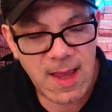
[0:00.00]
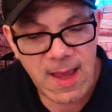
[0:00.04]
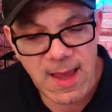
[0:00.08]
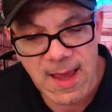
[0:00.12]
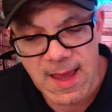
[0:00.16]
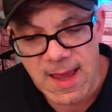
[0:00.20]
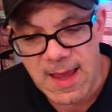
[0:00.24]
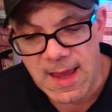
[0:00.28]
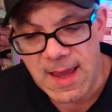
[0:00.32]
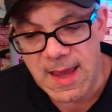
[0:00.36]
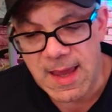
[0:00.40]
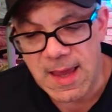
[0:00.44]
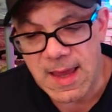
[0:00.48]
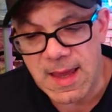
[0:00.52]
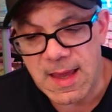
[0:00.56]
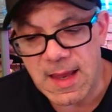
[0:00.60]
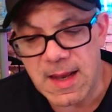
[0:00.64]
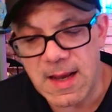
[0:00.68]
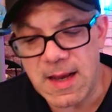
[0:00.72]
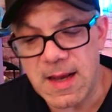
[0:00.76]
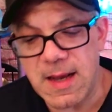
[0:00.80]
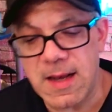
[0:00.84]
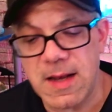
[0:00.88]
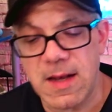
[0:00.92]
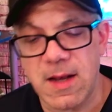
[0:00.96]

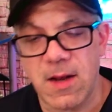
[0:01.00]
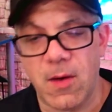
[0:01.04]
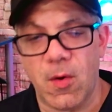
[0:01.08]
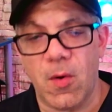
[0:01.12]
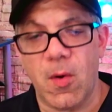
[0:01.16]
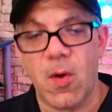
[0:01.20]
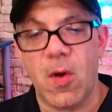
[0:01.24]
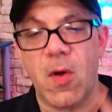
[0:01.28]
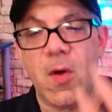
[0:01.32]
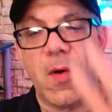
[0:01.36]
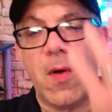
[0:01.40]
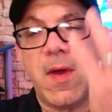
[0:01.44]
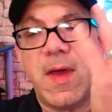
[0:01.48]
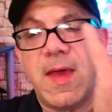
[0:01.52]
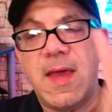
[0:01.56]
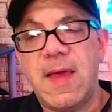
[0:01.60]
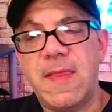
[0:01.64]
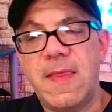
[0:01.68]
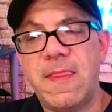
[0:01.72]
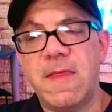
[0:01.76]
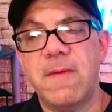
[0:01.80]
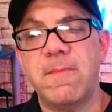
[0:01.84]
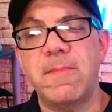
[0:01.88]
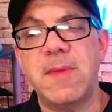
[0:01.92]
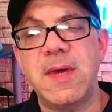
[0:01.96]
And
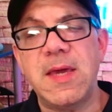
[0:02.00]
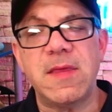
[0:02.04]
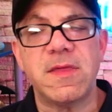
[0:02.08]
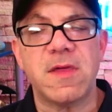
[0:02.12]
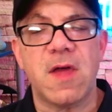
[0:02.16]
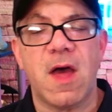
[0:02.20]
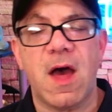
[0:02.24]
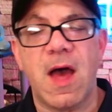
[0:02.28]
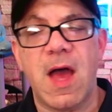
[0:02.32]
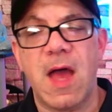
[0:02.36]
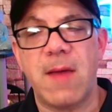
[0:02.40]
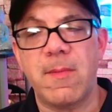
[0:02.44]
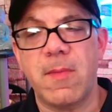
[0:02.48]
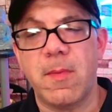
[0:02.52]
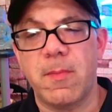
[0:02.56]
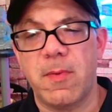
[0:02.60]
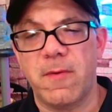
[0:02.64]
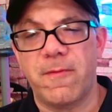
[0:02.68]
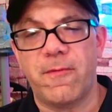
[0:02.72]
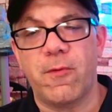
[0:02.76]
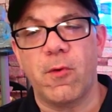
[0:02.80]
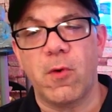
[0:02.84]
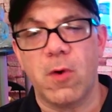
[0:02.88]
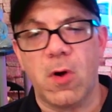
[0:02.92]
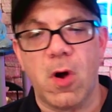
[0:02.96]
in the meantime,
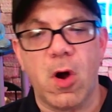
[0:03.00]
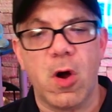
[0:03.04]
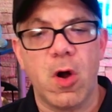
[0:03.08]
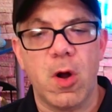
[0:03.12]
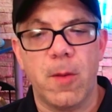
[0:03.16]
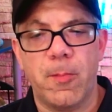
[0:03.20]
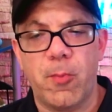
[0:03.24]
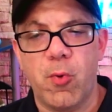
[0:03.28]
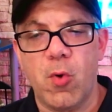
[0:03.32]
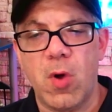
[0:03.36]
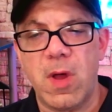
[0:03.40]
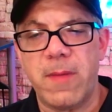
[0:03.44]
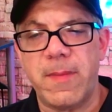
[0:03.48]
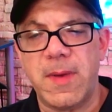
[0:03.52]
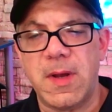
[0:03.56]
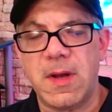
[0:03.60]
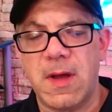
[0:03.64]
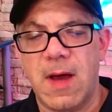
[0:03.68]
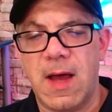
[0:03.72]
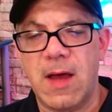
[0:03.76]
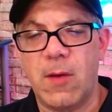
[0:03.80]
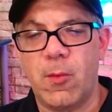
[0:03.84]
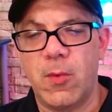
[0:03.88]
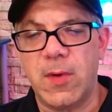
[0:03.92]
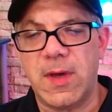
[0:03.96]
before our appointment,
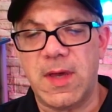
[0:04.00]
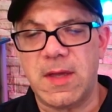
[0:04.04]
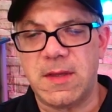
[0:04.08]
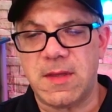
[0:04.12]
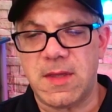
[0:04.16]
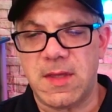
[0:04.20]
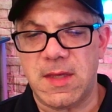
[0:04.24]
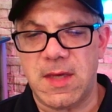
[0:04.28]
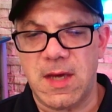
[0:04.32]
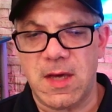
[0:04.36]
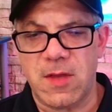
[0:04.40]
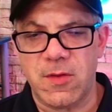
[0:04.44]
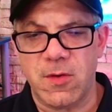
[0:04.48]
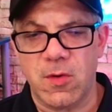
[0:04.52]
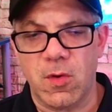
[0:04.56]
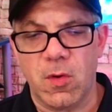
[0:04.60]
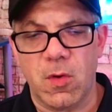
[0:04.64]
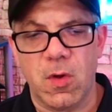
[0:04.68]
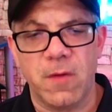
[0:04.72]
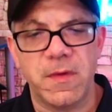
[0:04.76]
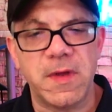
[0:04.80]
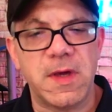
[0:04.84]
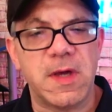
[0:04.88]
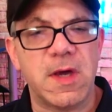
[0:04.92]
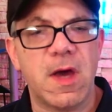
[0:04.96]
I will get together
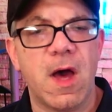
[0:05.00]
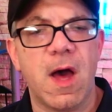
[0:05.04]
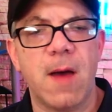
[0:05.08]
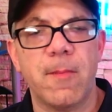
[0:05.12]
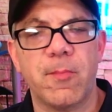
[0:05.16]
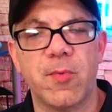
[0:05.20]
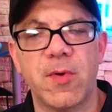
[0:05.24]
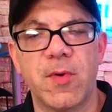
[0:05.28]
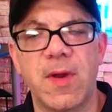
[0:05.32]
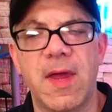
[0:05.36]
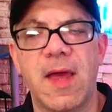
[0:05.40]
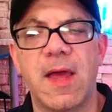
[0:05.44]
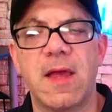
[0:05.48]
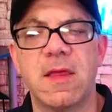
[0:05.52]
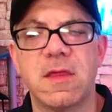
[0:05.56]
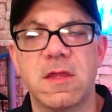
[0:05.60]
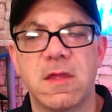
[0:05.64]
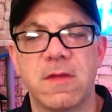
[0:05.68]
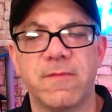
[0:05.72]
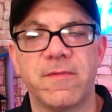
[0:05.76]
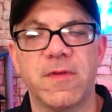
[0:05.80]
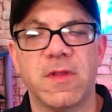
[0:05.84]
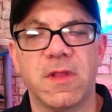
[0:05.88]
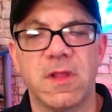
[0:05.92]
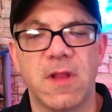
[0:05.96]
all the
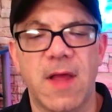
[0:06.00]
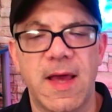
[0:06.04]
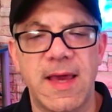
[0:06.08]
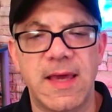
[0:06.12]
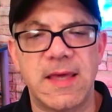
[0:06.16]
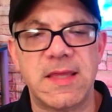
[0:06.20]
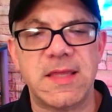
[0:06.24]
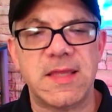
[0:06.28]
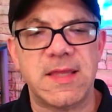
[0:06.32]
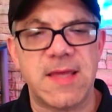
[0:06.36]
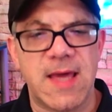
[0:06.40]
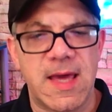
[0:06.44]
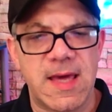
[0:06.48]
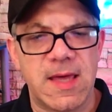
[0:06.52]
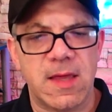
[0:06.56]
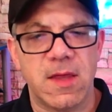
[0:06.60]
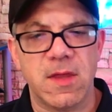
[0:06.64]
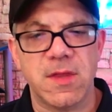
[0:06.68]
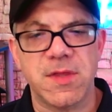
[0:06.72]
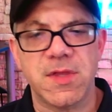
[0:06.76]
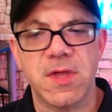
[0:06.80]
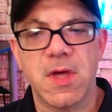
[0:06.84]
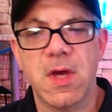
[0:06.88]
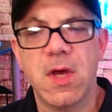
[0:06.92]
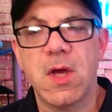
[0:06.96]
comprehensive
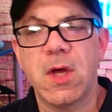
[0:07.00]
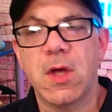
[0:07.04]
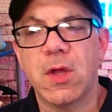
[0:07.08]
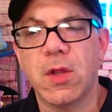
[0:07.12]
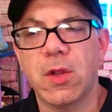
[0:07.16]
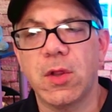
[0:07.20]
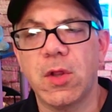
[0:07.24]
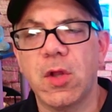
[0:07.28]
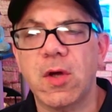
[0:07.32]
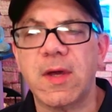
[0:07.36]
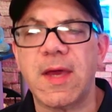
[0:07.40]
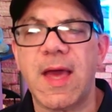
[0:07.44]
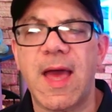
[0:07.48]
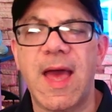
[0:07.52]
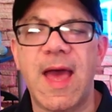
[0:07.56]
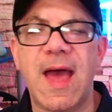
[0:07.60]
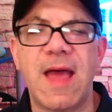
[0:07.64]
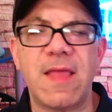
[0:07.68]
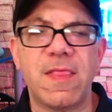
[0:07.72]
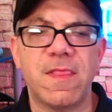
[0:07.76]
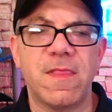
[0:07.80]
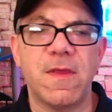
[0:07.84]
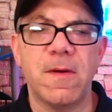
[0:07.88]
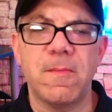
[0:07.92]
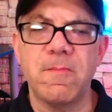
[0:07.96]
sales, look
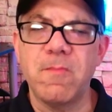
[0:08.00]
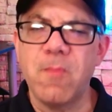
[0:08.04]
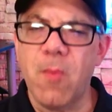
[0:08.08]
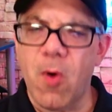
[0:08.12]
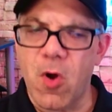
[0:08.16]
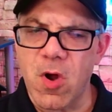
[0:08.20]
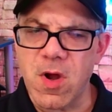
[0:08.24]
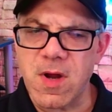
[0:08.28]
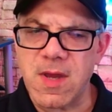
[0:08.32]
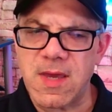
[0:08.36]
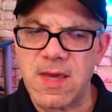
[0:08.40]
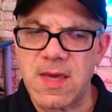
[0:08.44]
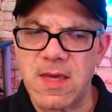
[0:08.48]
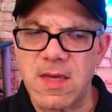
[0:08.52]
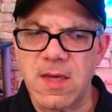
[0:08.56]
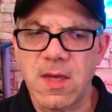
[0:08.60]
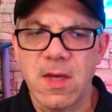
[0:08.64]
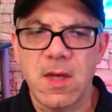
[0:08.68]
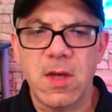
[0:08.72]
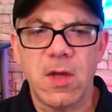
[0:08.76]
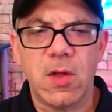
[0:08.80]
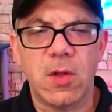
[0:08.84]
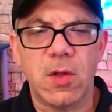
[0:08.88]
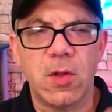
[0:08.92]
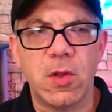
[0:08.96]
at the market,
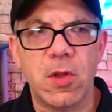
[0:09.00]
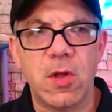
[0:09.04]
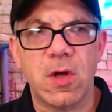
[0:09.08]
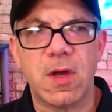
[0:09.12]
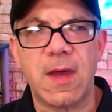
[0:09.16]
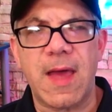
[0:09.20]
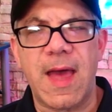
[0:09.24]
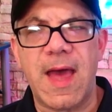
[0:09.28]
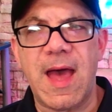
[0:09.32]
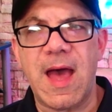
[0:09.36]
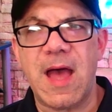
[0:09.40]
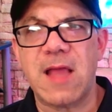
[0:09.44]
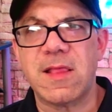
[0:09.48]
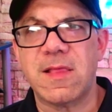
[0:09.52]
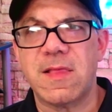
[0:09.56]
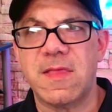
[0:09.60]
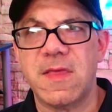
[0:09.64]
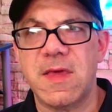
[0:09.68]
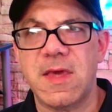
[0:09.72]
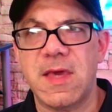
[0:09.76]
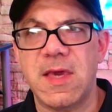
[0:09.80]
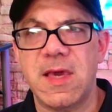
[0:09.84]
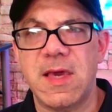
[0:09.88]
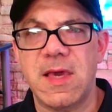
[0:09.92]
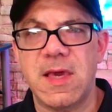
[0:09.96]
look at
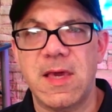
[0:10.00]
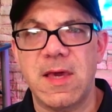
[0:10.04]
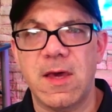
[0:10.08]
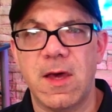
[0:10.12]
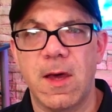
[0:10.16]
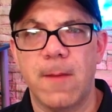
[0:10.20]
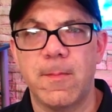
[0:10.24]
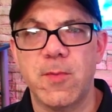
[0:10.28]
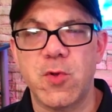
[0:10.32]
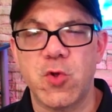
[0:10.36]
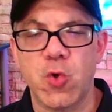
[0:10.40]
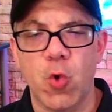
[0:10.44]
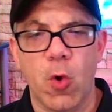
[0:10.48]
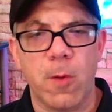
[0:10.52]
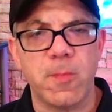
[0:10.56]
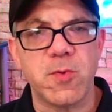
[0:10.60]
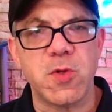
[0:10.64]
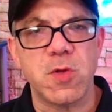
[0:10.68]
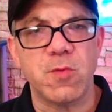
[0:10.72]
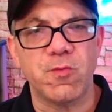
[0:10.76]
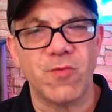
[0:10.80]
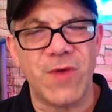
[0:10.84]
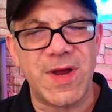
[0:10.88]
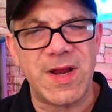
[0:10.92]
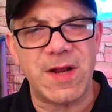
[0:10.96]
the
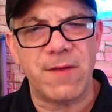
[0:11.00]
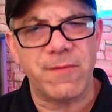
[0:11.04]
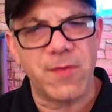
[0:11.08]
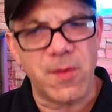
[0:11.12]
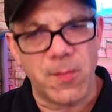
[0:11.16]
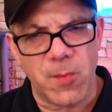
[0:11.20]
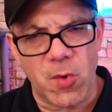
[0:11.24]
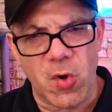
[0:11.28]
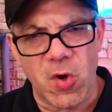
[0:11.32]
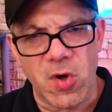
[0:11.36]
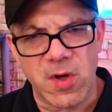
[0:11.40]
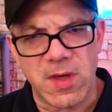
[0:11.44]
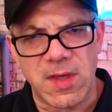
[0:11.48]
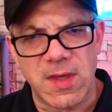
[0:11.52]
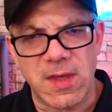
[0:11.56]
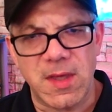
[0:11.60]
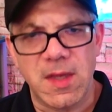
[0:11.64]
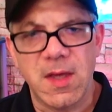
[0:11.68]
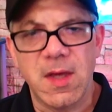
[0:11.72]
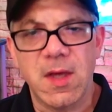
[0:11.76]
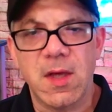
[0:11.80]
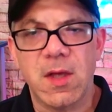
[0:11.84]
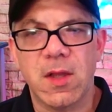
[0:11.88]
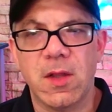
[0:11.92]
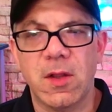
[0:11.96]
absorption rate of the market,
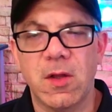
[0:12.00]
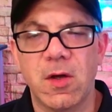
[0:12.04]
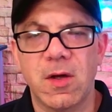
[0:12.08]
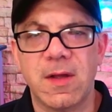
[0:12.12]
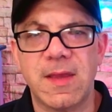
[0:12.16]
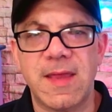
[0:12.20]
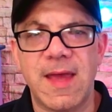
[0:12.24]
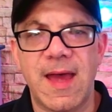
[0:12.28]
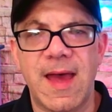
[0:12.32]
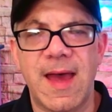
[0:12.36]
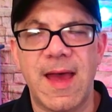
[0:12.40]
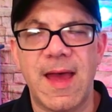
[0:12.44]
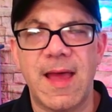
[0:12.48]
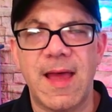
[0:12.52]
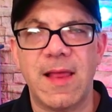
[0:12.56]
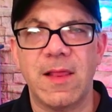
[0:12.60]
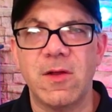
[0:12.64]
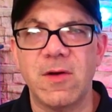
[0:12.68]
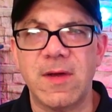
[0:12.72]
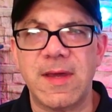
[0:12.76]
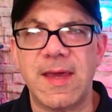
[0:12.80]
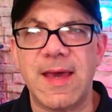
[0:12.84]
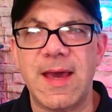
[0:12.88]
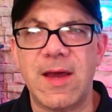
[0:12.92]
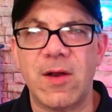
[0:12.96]
look
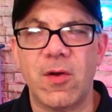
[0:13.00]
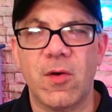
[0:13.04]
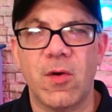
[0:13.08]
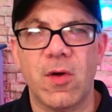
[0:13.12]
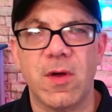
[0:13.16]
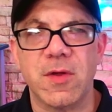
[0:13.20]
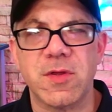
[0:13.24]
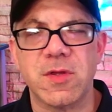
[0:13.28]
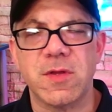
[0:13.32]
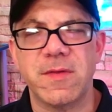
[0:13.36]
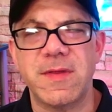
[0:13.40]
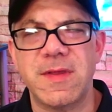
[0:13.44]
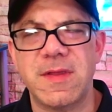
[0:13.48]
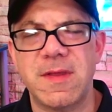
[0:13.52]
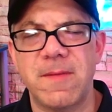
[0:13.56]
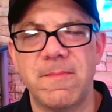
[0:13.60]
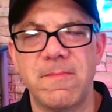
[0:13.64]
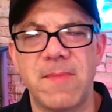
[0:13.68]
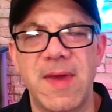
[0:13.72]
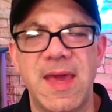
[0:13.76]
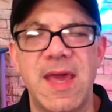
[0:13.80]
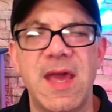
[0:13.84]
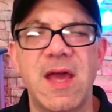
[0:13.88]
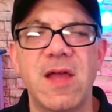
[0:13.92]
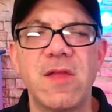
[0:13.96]
at also the
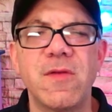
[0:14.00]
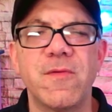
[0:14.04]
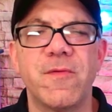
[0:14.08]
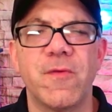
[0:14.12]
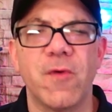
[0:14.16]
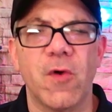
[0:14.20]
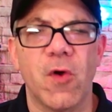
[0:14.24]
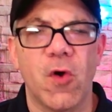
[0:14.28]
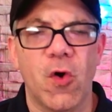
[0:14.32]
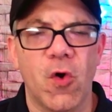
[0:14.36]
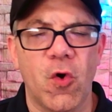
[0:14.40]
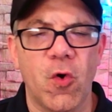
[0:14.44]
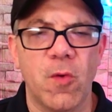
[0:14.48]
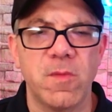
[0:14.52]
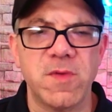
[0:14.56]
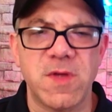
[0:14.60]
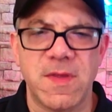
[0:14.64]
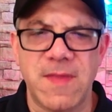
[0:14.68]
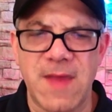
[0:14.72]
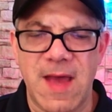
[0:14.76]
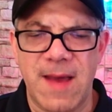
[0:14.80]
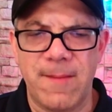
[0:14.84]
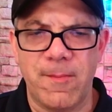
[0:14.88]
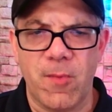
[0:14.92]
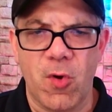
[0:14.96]
demand for homes in
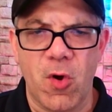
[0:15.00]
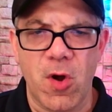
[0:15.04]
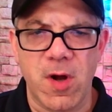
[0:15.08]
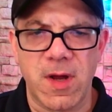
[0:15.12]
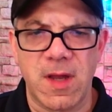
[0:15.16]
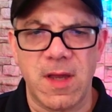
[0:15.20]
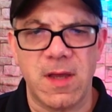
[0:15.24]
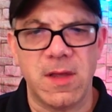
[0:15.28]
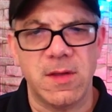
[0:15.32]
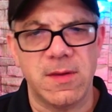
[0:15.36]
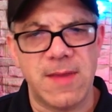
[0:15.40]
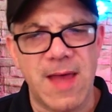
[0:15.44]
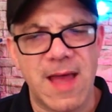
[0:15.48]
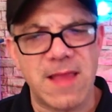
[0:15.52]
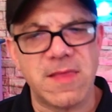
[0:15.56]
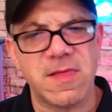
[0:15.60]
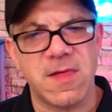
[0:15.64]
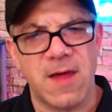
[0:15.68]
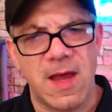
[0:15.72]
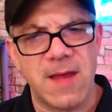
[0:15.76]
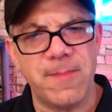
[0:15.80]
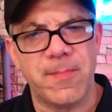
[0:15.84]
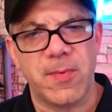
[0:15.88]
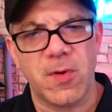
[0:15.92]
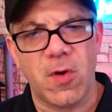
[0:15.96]
that market, that
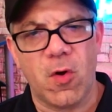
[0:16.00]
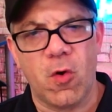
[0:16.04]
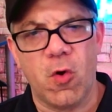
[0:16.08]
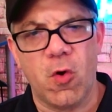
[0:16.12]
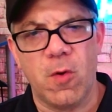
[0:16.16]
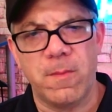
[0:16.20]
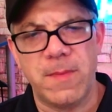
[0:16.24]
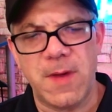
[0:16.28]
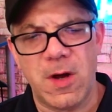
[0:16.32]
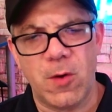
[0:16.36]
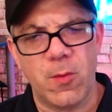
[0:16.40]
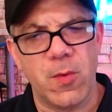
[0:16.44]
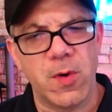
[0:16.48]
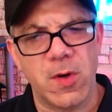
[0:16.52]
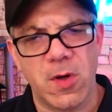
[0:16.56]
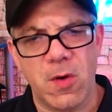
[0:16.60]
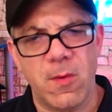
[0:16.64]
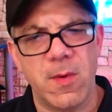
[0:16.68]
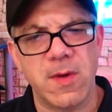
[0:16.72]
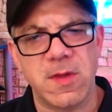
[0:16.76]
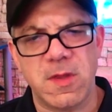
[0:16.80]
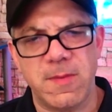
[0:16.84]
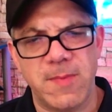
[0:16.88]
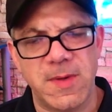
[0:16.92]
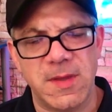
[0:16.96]
type of home that we're
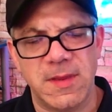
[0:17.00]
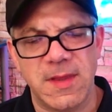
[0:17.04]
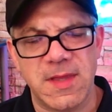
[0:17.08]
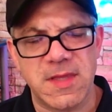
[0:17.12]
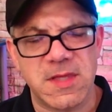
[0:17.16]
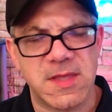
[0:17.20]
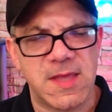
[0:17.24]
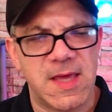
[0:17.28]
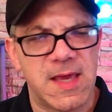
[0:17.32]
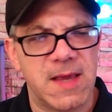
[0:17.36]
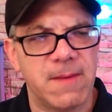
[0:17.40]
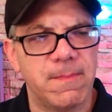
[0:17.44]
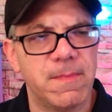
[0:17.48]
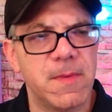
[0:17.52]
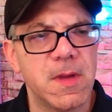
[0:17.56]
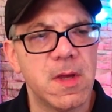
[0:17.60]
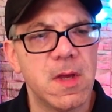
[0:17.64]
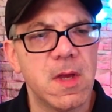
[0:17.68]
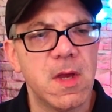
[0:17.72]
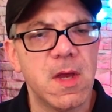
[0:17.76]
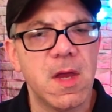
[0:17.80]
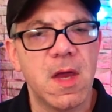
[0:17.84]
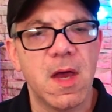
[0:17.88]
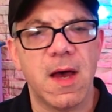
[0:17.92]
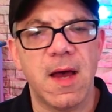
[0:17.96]
going to be listing.
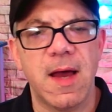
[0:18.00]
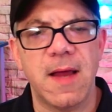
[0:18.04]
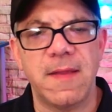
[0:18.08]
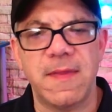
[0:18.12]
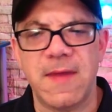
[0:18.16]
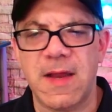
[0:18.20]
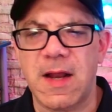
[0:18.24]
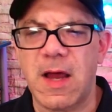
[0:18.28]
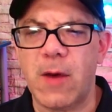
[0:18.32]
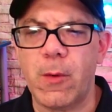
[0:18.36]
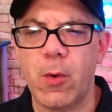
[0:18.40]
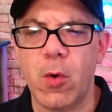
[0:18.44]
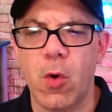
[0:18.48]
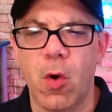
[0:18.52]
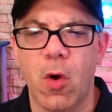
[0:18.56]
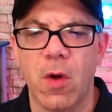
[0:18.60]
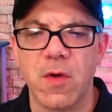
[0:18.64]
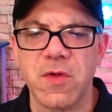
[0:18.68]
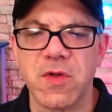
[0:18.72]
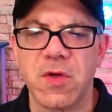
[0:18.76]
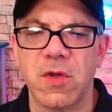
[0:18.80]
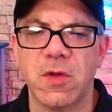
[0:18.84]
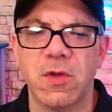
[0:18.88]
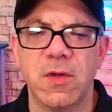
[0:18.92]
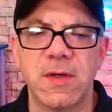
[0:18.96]
And then I will
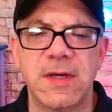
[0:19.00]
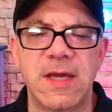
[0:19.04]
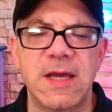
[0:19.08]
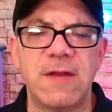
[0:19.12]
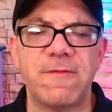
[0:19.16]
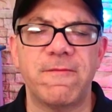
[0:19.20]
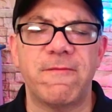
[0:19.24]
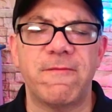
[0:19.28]
also look at